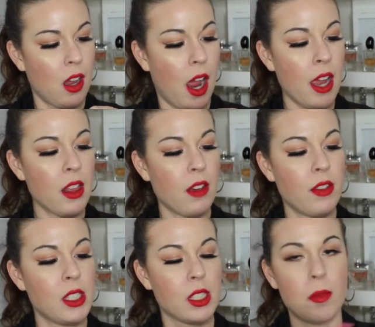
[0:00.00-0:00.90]
I
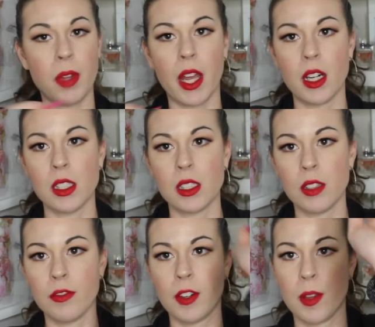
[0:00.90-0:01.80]
love these lip liners
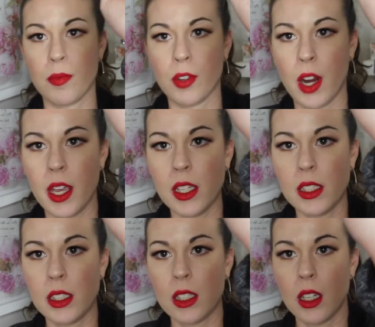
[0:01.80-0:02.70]
for the
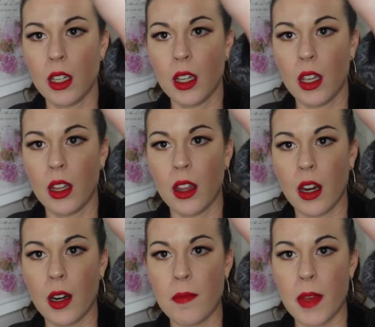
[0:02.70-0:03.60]
price.
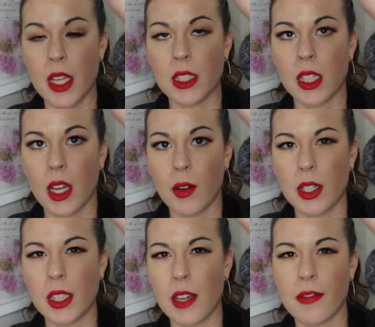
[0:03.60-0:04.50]
They're amazing. I want
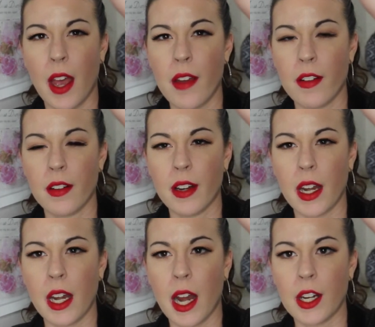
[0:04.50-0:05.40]
to say
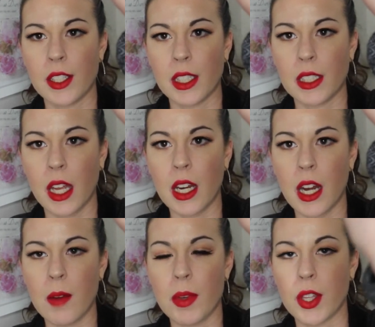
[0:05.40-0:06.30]
$5.99 or
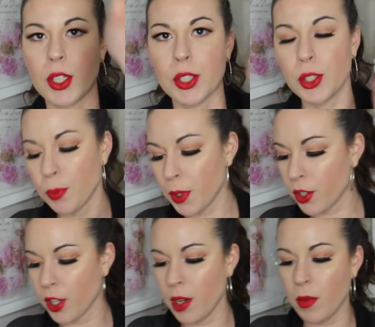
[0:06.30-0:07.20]
$6.99, but they're super
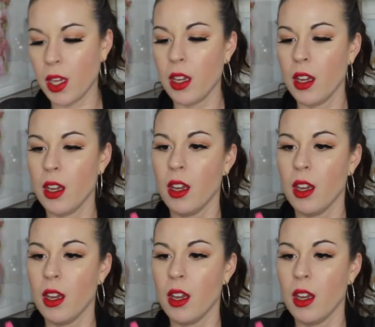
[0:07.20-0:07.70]
creamy.